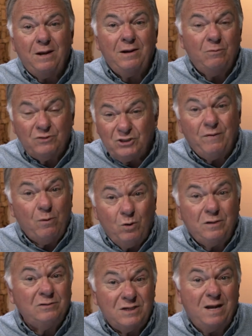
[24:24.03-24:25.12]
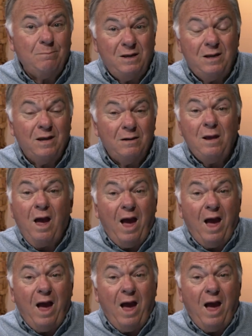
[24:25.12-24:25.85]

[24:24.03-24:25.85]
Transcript: and so they wouldn't take me in.